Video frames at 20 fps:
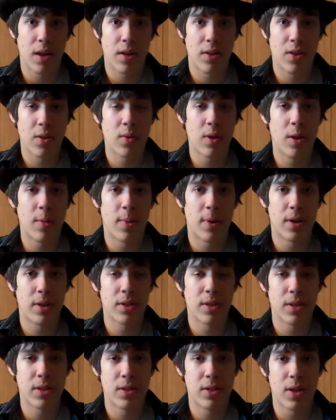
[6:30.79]
Sony
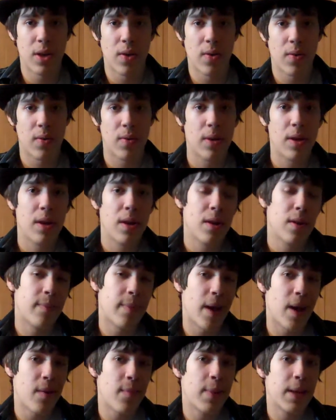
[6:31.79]
person. So,
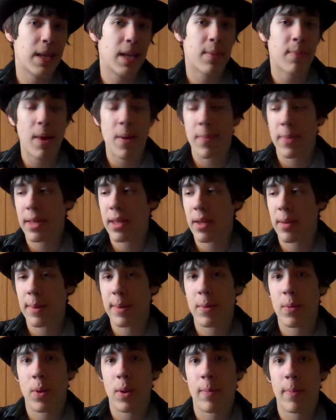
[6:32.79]
my opinion might be a little
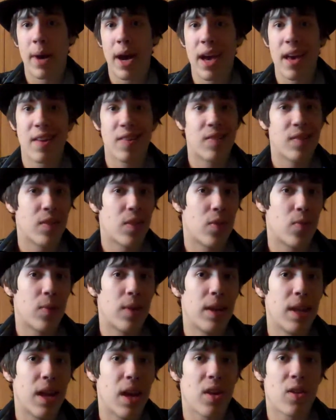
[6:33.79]
bit more biased to the
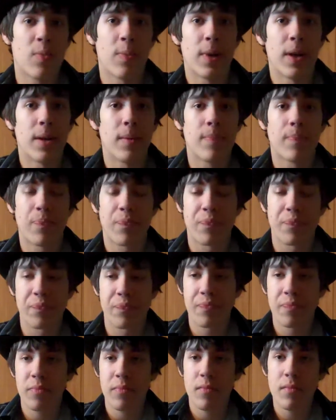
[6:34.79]
3DS, but
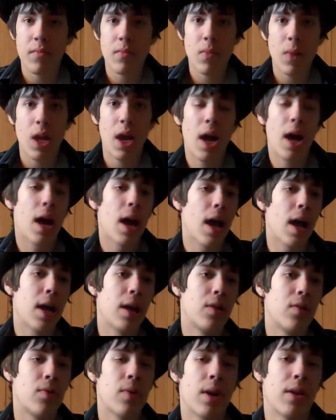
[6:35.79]

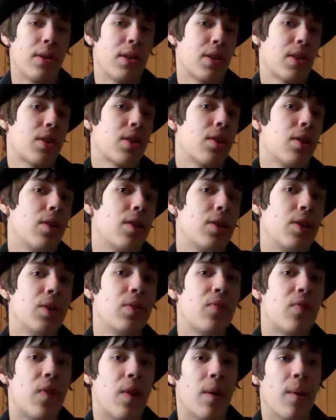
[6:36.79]
I do not discourage you
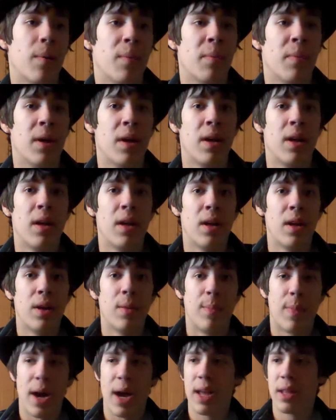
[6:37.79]
from
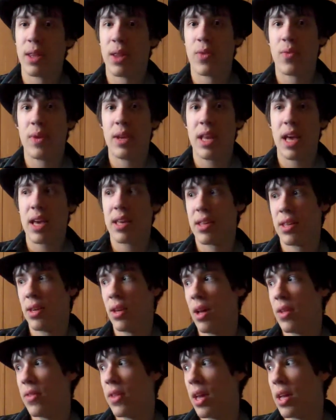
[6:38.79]
buying the 3DS and
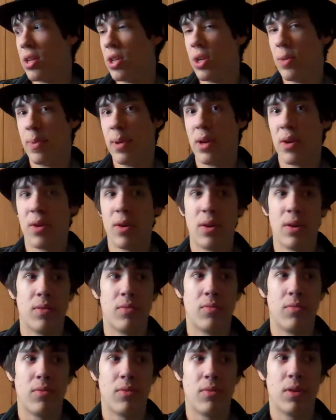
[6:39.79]
not the NGP, or
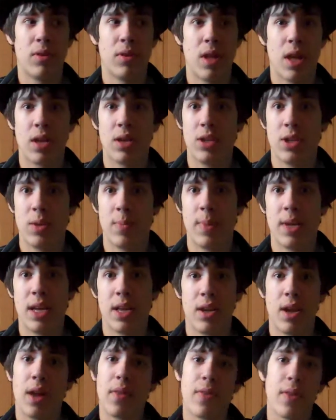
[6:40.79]
the NGP
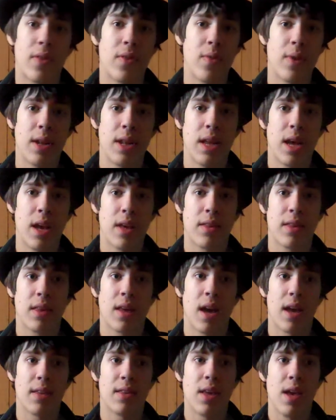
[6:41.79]
and not the
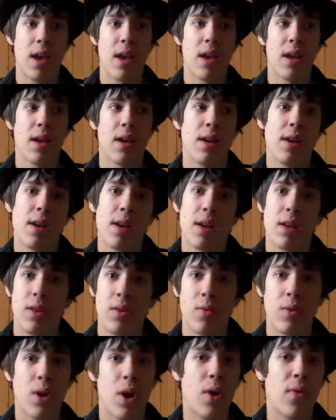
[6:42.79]
3DS. I say,
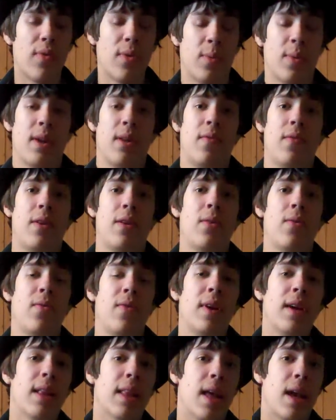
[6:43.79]
you go for whatever you
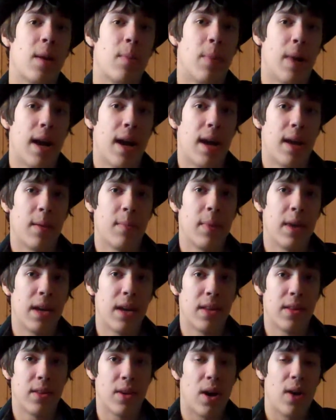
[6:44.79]
feel like buying,
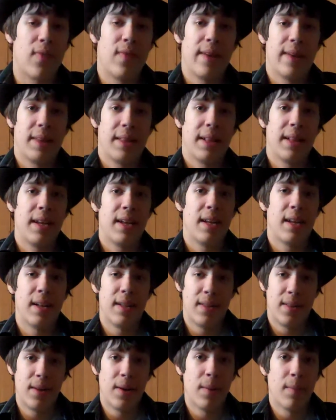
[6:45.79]
because obviously
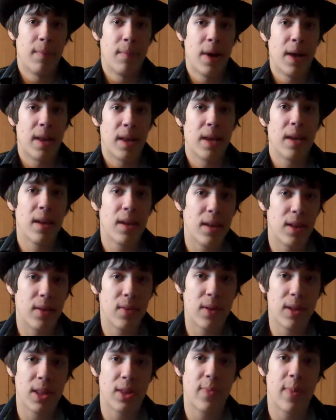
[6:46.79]
it's your money.
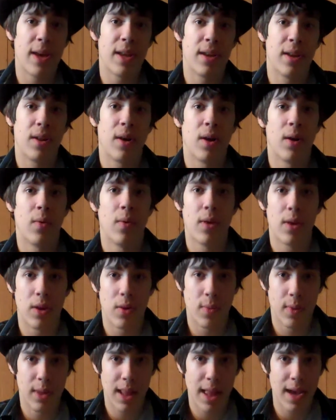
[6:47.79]
You can spend it on what
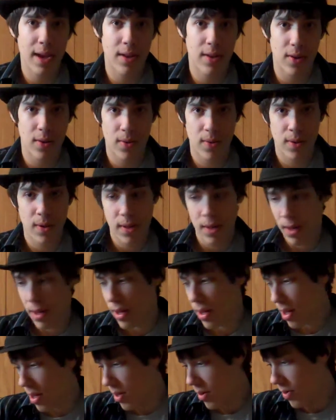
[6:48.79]
you would like to.
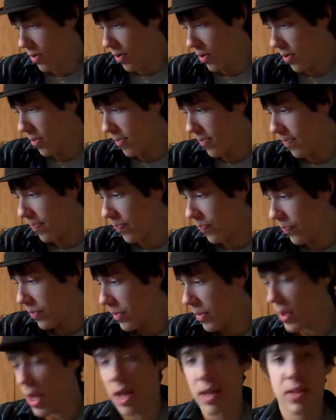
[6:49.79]
So,
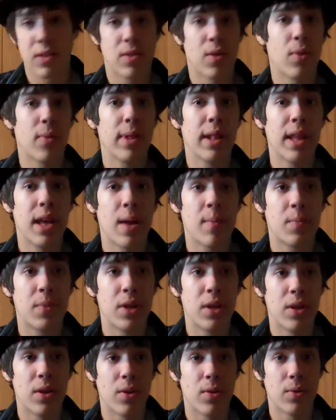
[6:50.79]
that's totally up
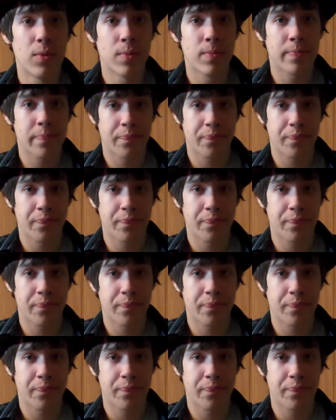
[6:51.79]
to you.